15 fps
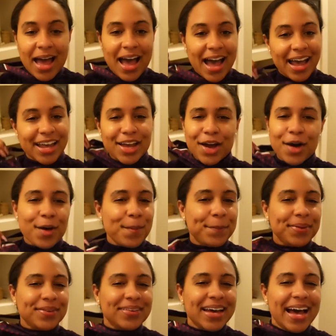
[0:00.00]
I hope
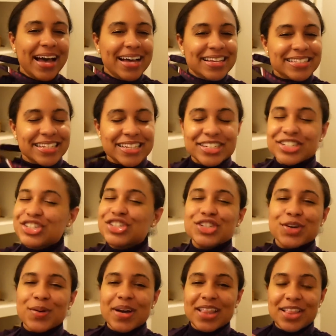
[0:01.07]
you guys
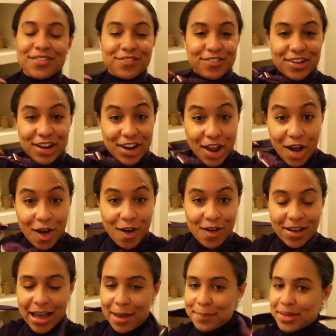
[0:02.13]
enjoyed the
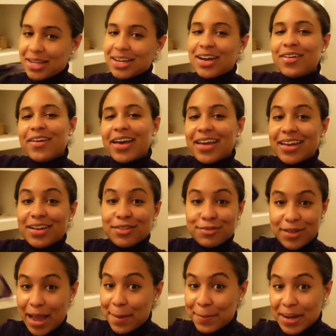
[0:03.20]
vlog. I'm gonna go ahead and
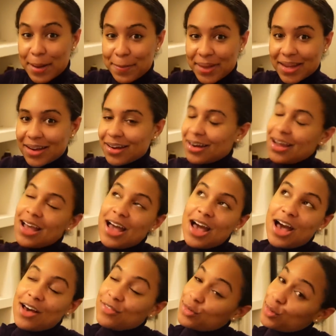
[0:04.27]
wrap it up here.
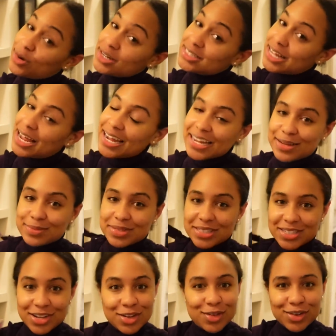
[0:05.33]
Of course, I am
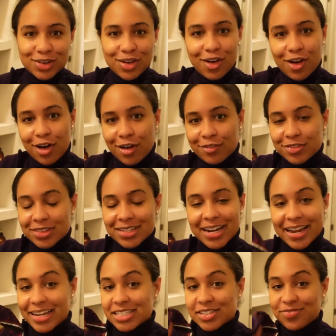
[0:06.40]
still on call for the
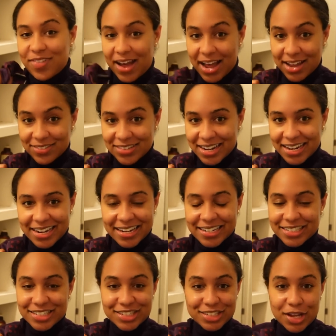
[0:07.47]
next five
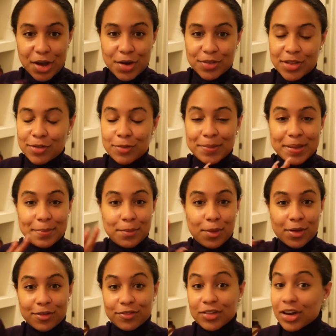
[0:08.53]
days, so there will be
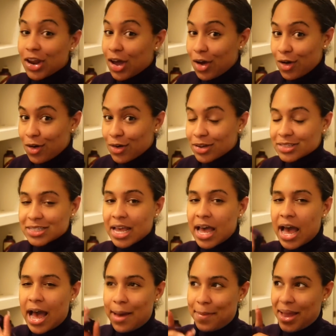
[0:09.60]
more vlogs.
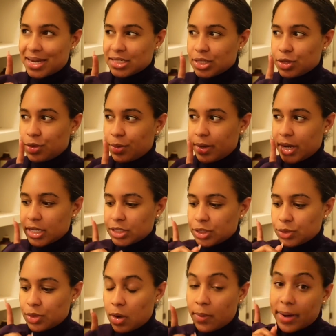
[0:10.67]
I'm actually going
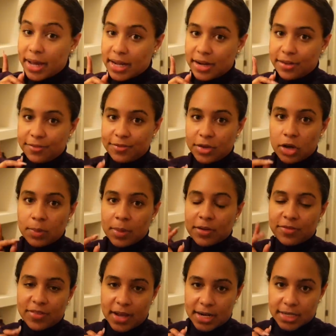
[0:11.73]
to go ahead and film a
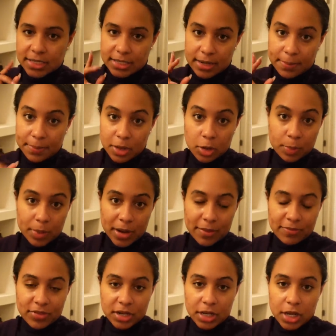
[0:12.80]
flight attendant meal
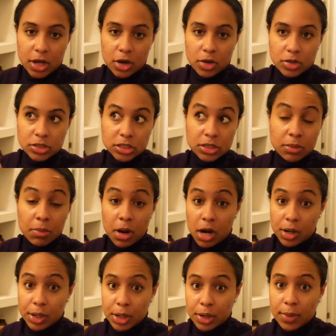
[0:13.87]
prep video
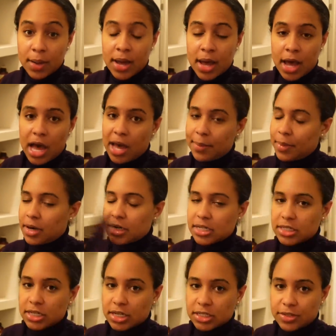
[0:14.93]
tomorrow. I'm already
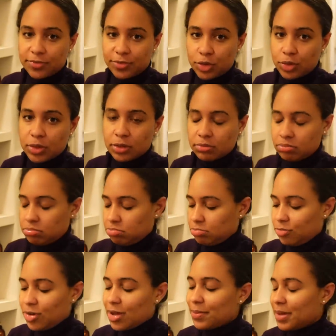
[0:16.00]
took some food
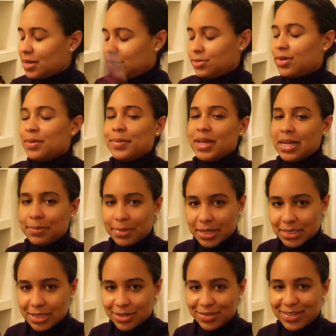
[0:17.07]
why am I why am I hitting
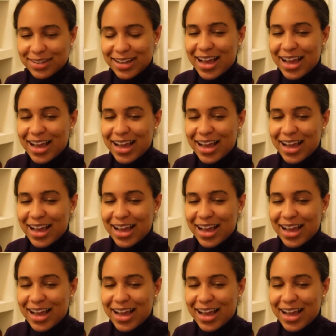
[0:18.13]
myself?